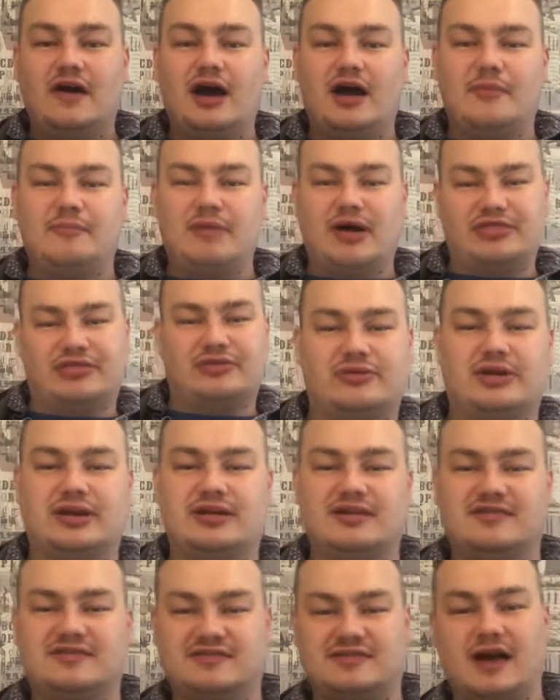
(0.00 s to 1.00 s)
mother a
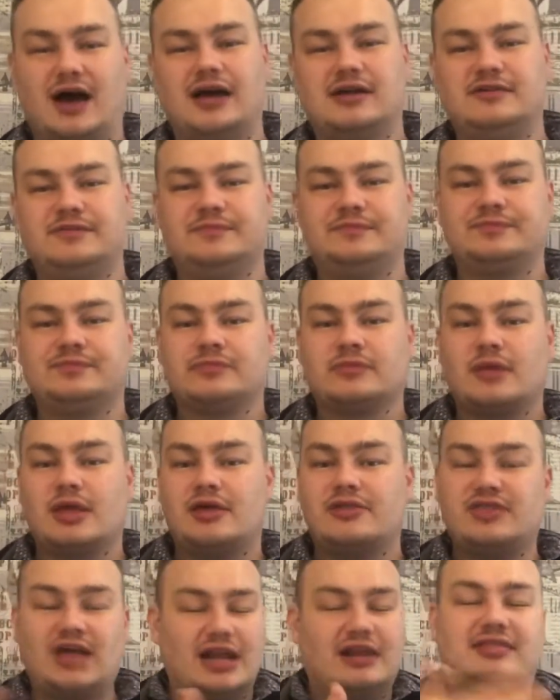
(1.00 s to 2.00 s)
son
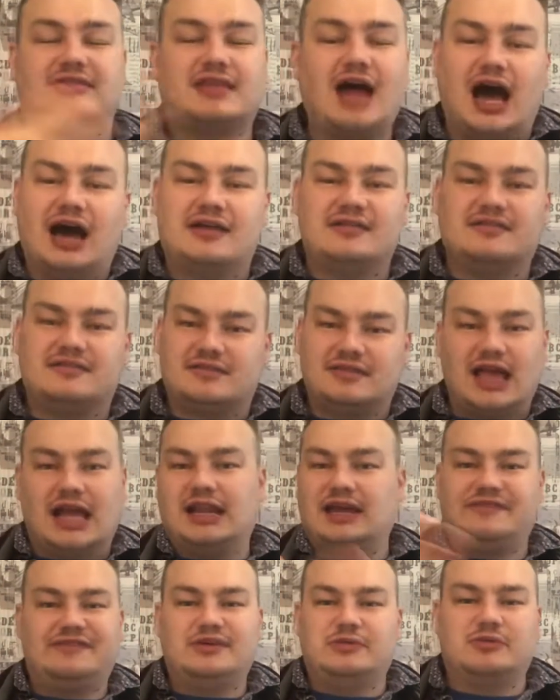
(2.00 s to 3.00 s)
than it does than
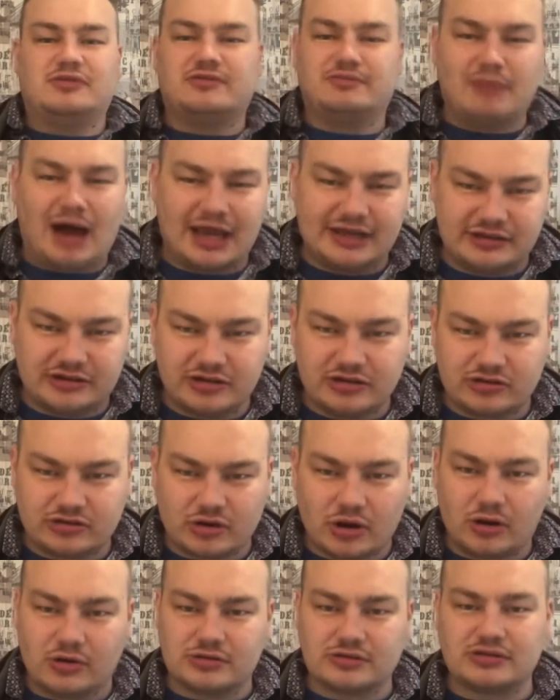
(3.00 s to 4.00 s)
if he was mind
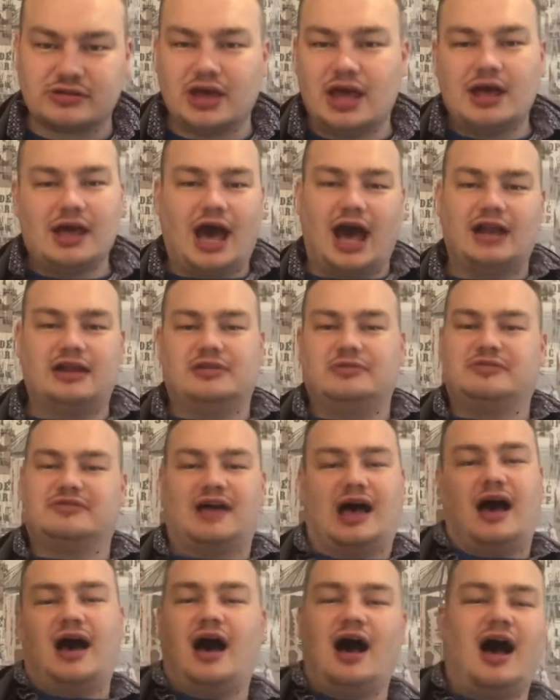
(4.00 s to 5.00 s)
controlled and it was,
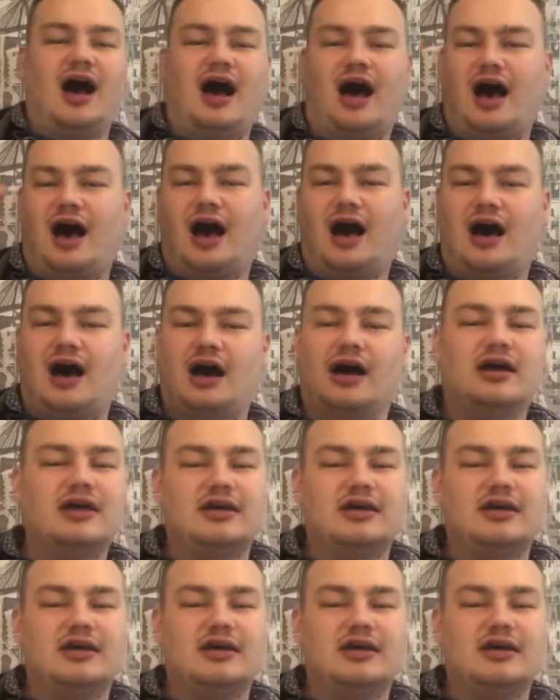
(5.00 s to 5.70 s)
ha ha ha,